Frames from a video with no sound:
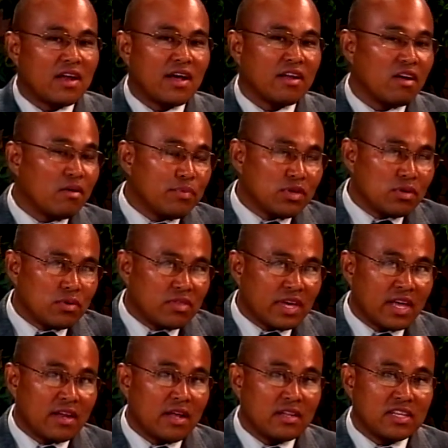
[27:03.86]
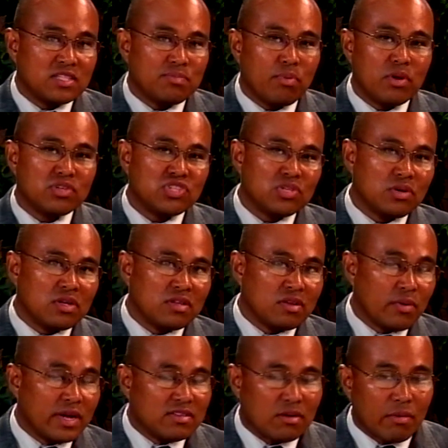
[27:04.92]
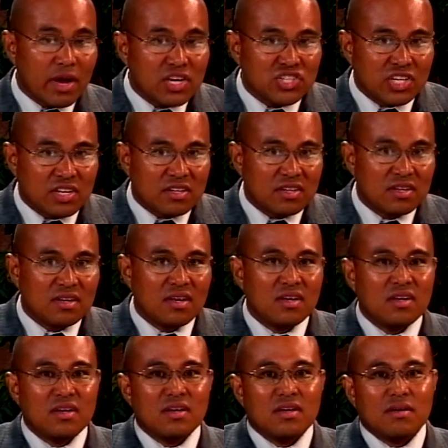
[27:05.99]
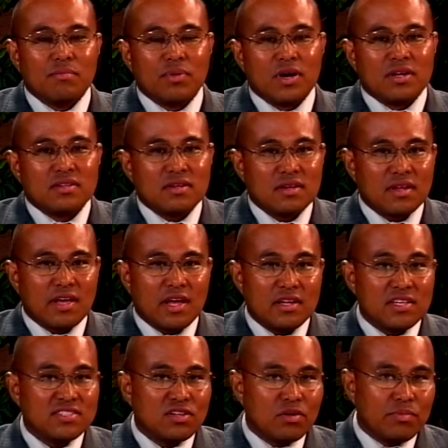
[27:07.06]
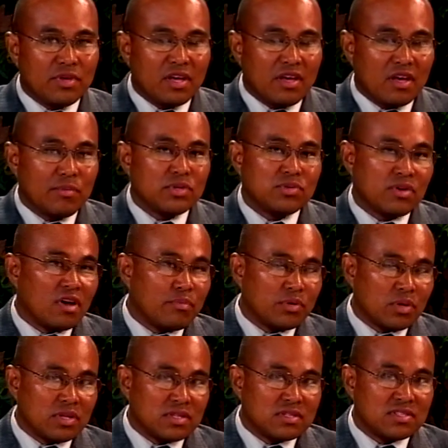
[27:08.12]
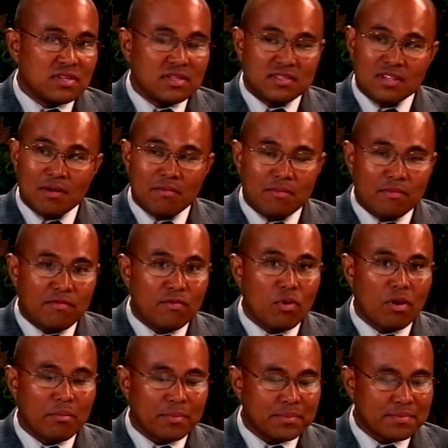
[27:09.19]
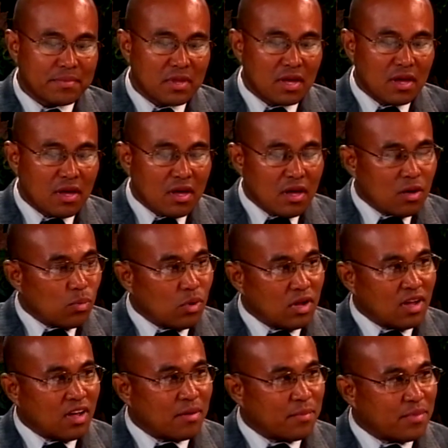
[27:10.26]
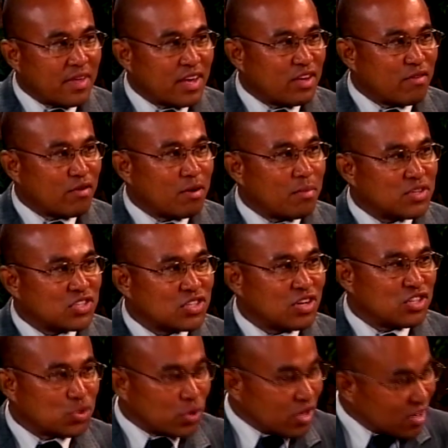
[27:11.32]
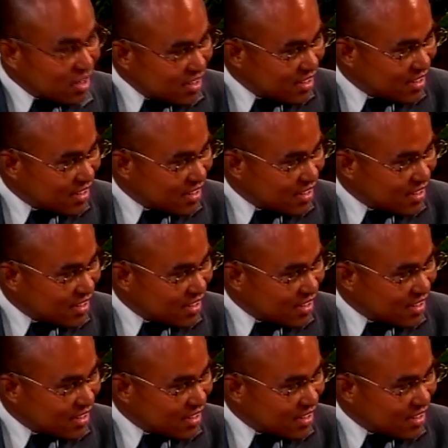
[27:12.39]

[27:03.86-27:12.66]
help you, they can at least point you in the right direction. But at least they'll be able to help you in some form. Well, thank you very much, Katrina